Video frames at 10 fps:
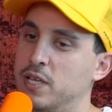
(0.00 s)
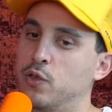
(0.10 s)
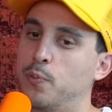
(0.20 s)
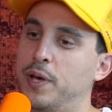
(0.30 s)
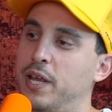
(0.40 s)
it's
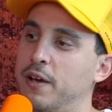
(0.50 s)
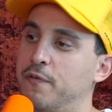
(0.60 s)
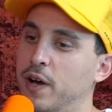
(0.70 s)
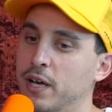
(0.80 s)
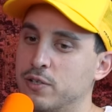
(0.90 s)
either
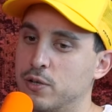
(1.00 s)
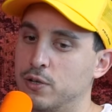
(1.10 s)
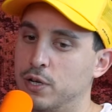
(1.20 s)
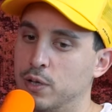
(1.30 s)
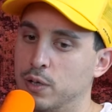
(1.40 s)
PDF files
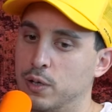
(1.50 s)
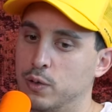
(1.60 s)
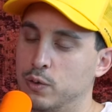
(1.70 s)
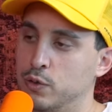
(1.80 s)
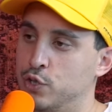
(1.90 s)
or
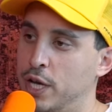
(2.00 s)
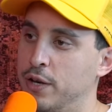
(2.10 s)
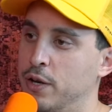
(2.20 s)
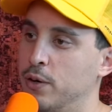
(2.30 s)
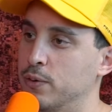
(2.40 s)

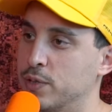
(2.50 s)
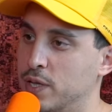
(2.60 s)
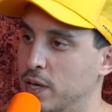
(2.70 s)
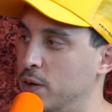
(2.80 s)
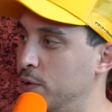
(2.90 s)
Jen
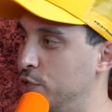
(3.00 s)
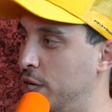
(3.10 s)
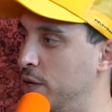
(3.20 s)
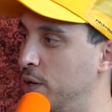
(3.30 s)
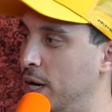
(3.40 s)
knows or
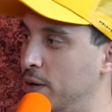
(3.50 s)
Jen.